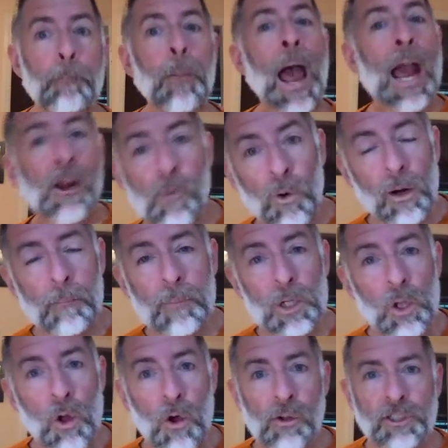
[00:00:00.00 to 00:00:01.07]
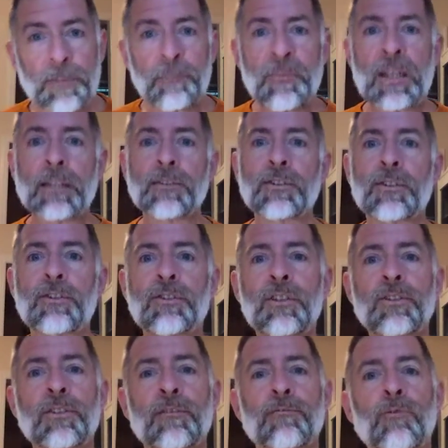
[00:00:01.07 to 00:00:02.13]
back where it belongs, there's a
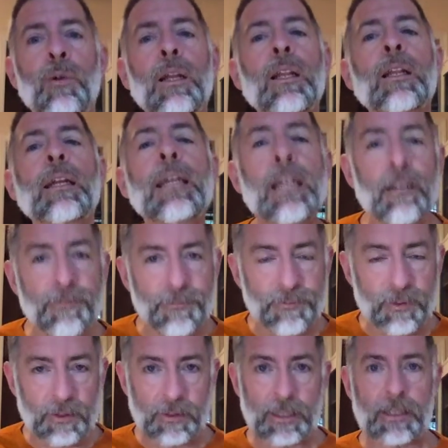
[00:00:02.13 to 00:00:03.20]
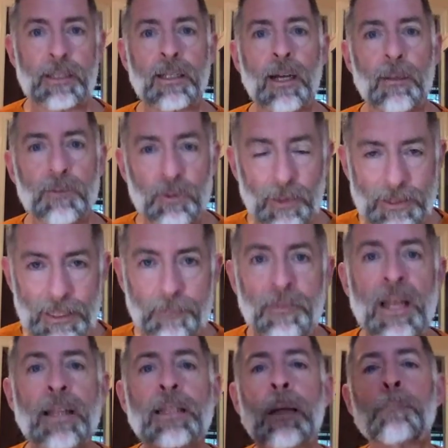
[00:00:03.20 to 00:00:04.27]
sense of relief that comes, right?
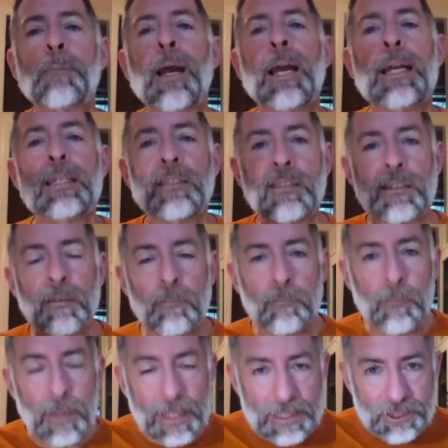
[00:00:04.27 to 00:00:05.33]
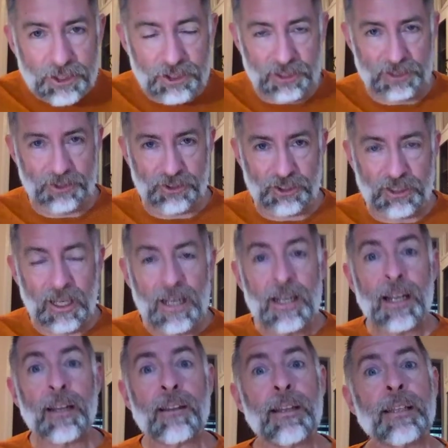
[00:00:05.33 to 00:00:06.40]
That pain diminishes
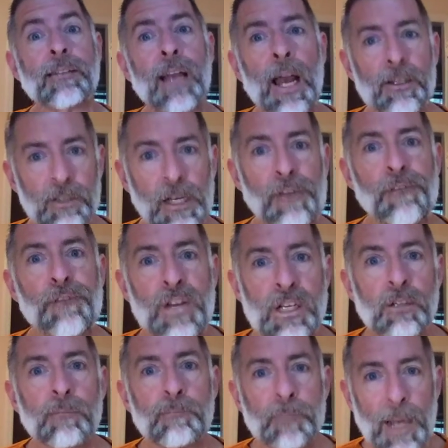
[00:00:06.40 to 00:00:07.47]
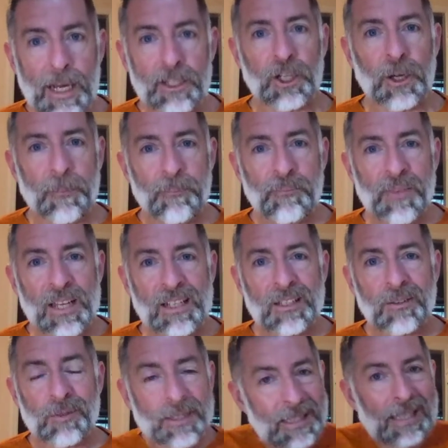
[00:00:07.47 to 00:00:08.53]
and things actually feel better.
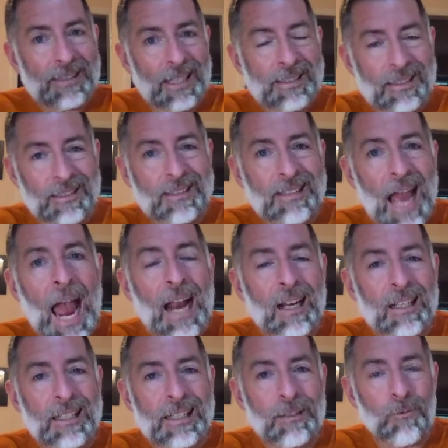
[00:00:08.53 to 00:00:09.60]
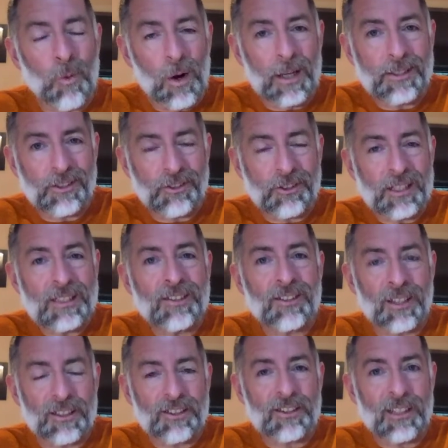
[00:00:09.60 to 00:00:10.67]
Well, that's exactly what
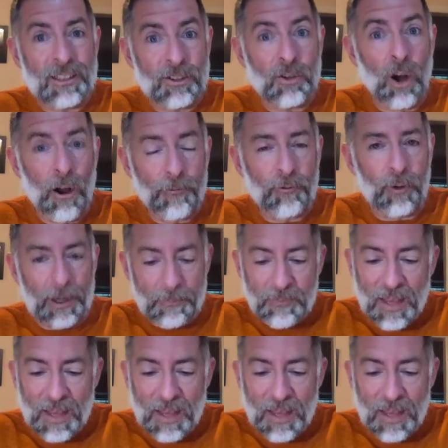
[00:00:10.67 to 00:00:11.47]
Jesus is offering.